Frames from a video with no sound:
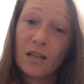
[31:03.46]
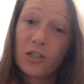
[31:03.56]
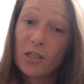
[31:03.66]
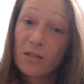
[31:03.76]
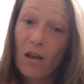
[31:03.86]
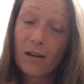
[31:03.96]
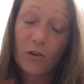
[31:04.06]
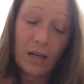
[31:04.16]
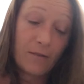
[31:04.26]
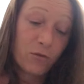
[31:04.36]
uh, she has a lot of
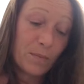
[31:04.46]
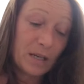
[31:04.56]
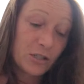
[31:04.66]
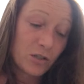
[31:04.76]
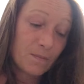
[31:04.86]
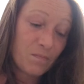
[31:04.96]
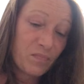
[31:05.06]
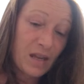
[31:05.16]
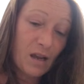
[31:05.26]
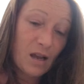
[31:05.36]
great information.
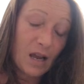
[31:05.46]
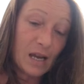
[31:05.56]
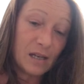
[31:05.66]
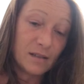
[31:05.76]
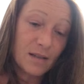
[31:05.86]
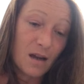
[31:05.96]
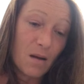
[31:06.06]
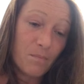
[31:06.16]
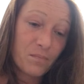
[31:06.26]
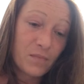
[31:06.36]
And,
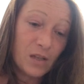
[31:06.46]
um,